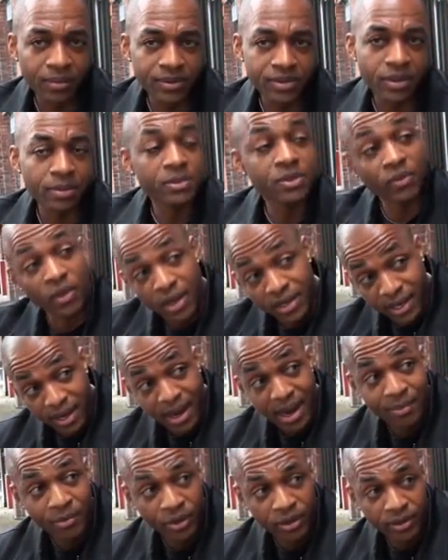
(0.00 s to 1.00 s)
in terms of
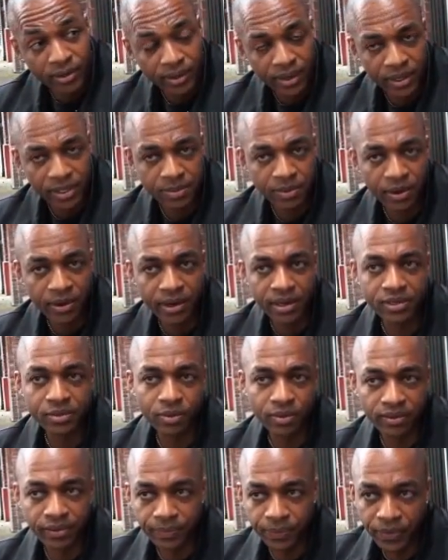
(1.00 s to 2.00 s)
on-camera experience,
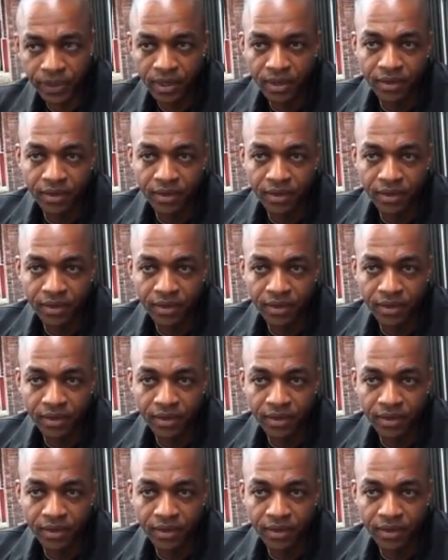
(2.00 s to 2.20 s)
were